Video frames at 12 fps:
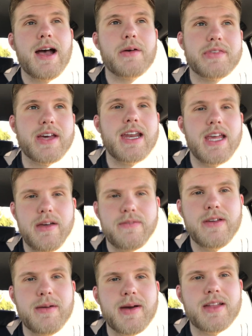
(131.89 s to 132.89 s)
I was kind of
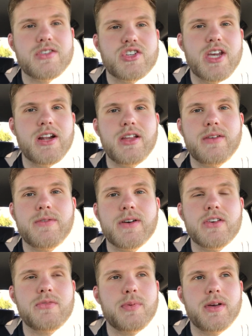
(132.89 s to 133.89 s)
iffy about this channel at
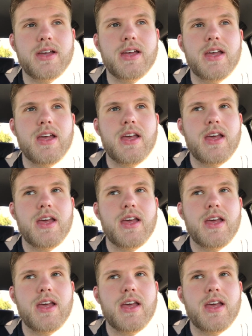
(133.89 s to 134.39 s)
first, but